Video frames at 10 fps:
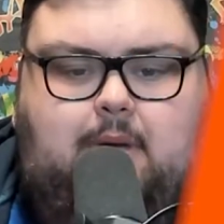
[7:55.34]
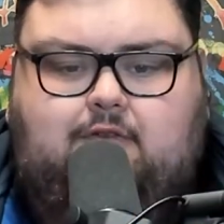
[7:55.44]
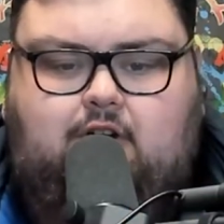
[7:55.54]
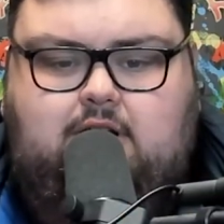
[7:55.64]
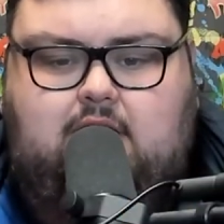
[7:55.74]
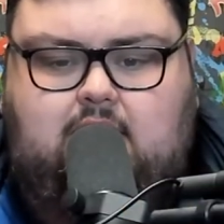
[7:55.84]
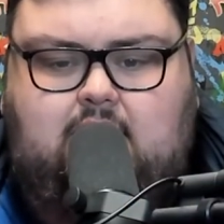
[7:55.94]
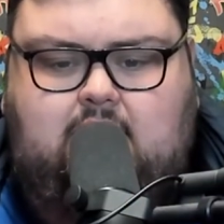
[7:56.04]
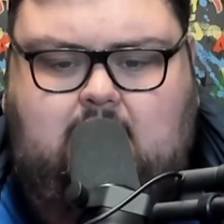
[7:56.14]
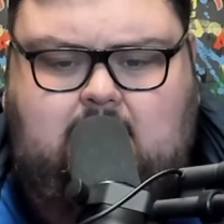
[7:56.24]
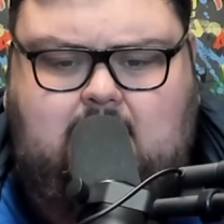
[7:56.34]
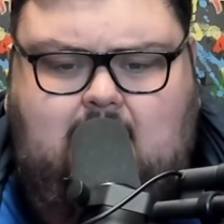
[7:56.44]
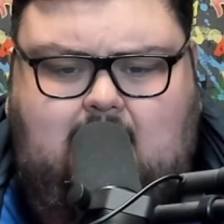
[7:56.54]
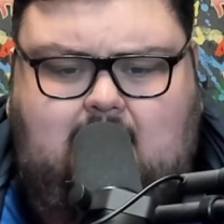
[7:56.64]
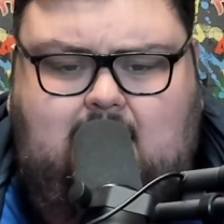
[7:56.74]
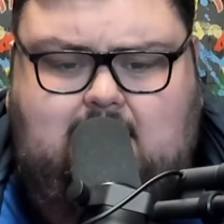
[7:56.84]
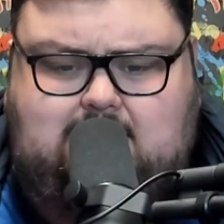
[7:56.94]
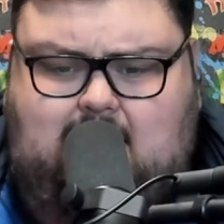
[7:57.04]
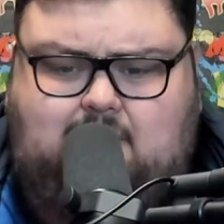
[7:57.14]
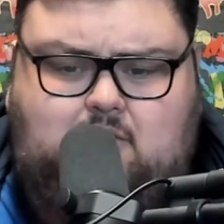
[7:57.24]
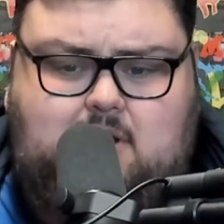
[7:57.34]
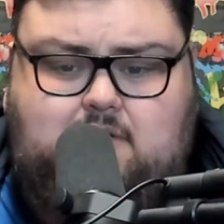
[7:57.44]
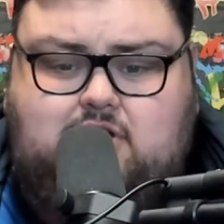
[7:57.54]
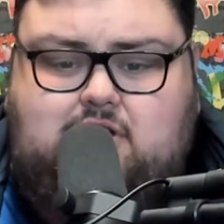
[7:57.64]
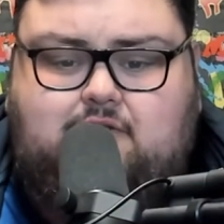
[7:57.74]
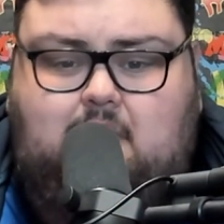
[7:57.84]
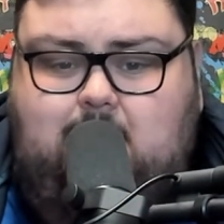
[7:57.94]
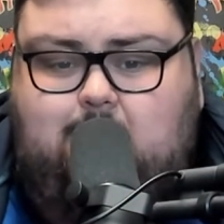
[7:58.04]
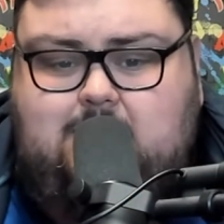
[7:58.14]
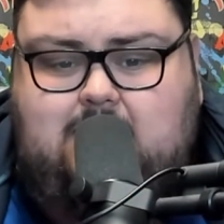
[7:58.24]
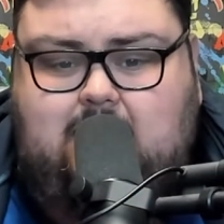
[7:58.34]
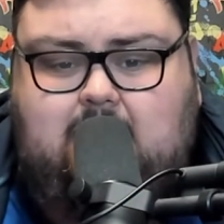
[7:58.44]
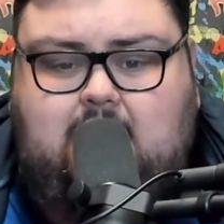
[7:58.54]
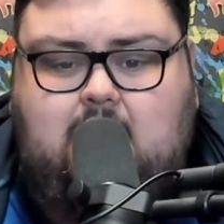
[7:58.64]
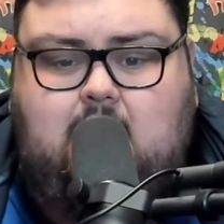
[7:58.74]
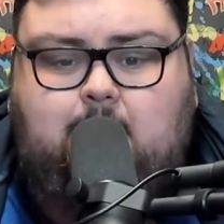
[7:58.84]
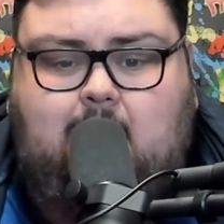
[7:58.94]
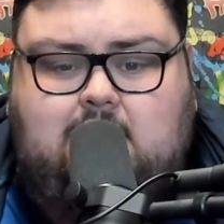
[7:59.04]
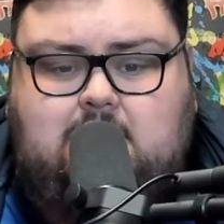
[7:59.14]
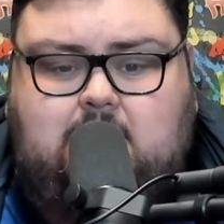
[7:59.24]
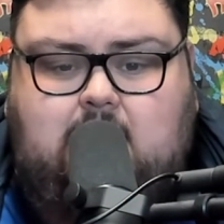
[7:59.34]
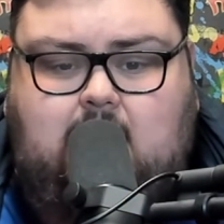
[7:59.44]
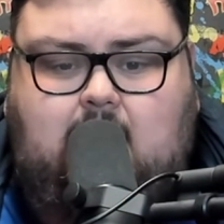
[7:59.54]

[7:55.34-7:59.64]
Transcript: big fight then in the heavyweight division, if I'm not mistaken. Martin